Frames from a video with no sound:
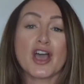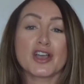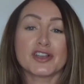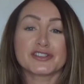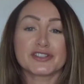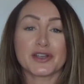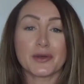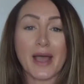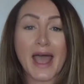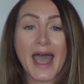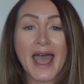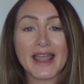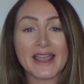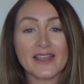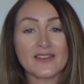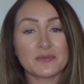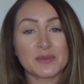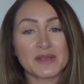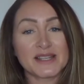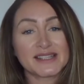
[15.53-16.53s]
So I
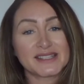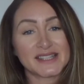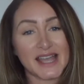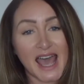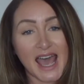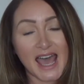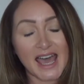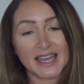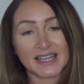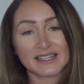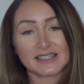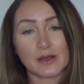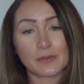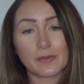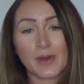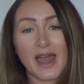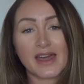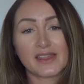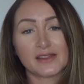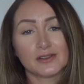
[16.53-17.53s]
have been tagged
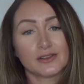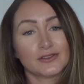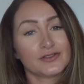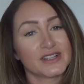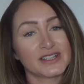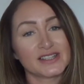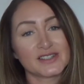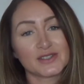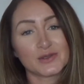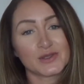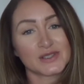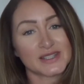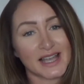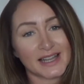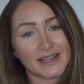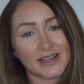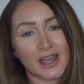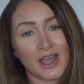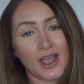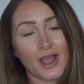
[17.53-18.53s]
by the lovely
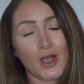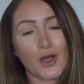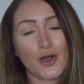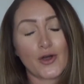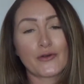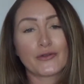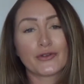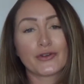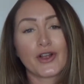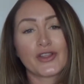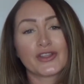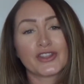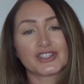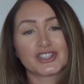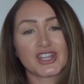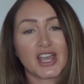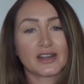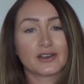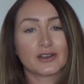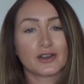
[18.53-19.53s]
Susanna over on the
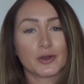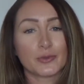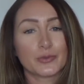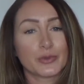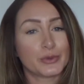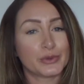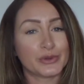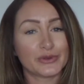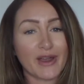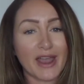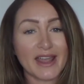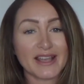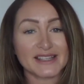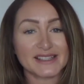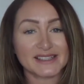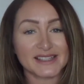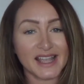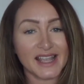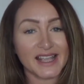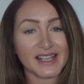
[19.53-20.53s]
channel Mummy Right
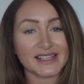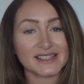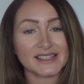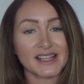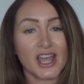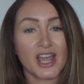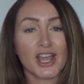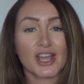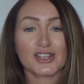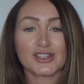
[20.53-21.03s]
6